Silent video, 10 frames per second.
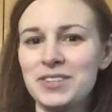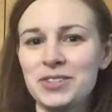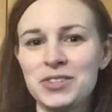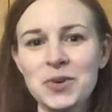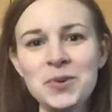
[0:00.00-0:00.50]
your
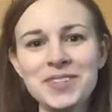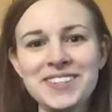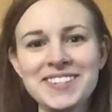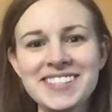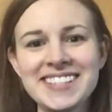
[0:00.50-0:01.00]

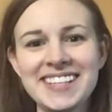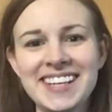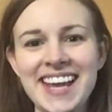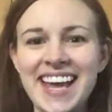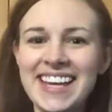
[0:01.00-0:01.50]
shoulders,
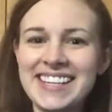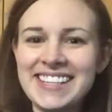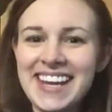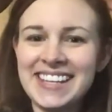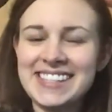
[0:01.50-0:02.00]

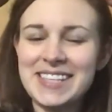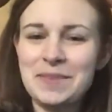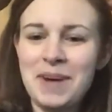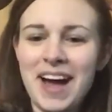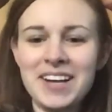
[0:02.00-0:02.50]
dance
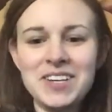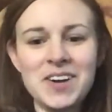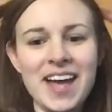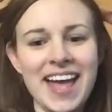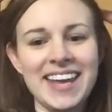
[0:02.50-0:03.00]
them on
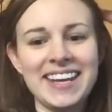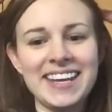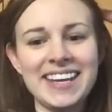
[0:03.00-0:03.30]
your head.